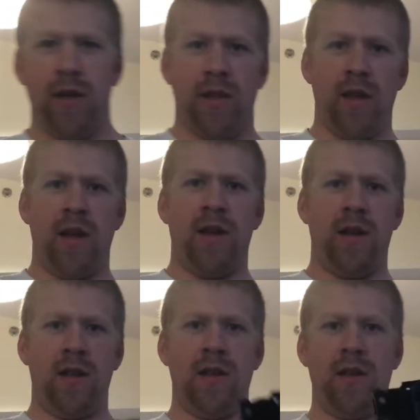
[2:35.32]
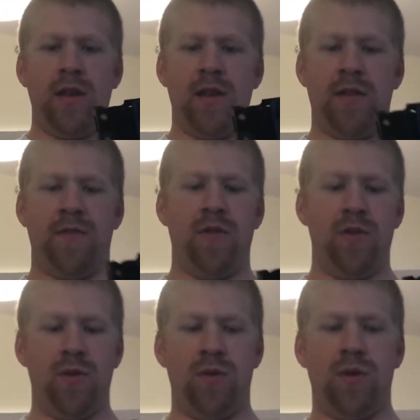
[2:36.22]
Then if
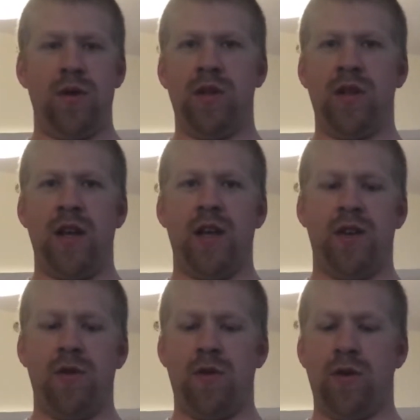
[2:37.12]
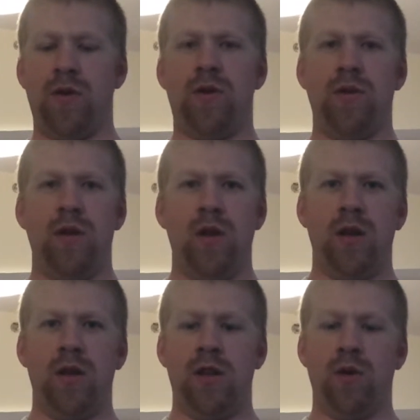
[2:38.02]
you take your
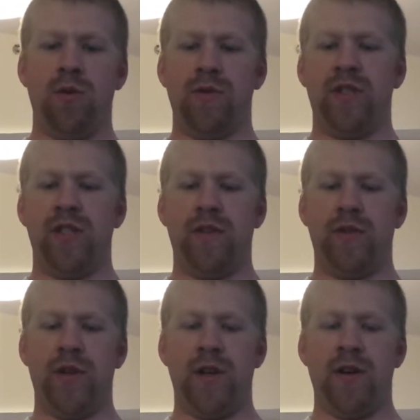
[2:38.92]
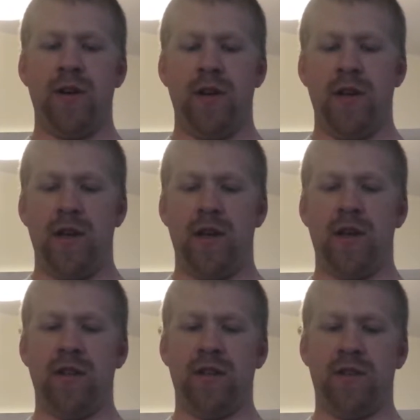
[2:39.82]
lower receiver here
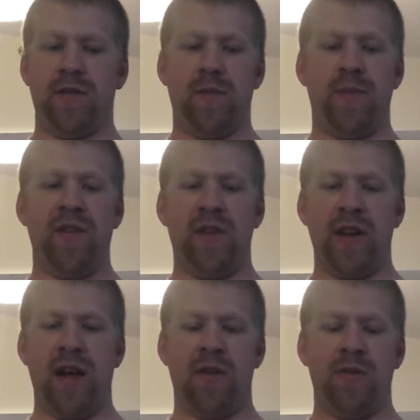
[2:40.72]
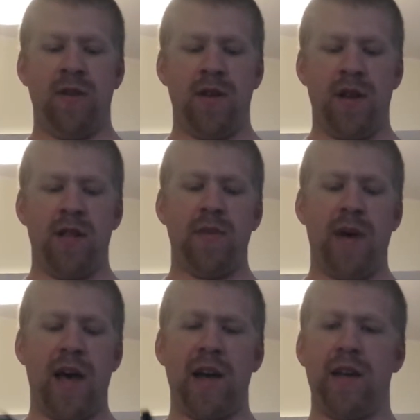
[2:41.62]
and just pivot down on the
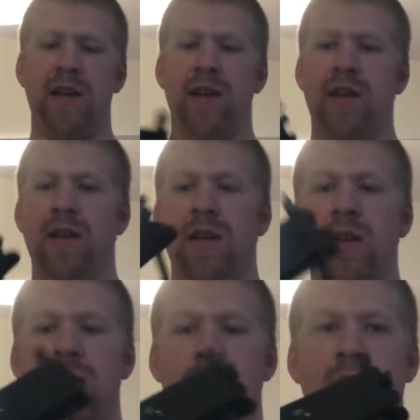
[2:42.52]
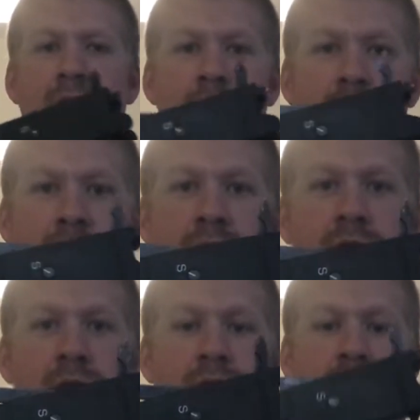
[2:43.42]
back, your
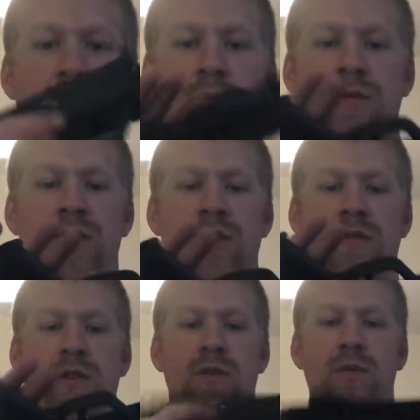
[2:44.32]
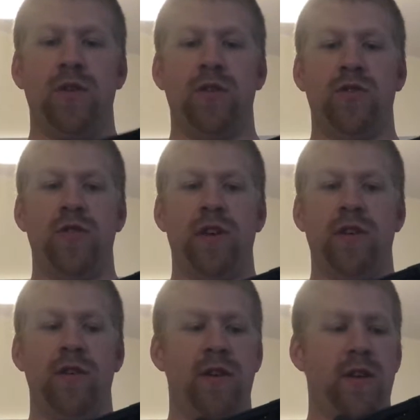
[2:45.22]
lower receiver with your
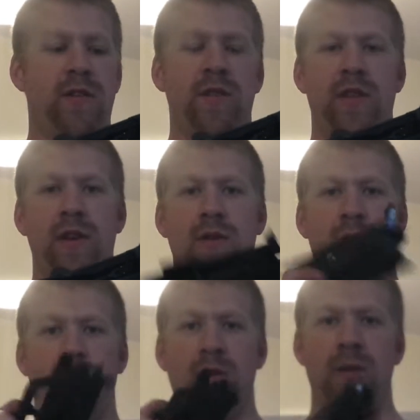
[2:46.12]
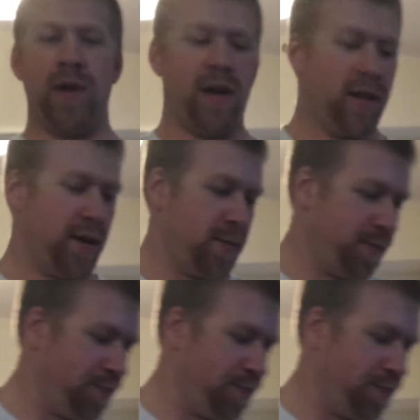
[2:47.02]
trigger and everything will come out of there.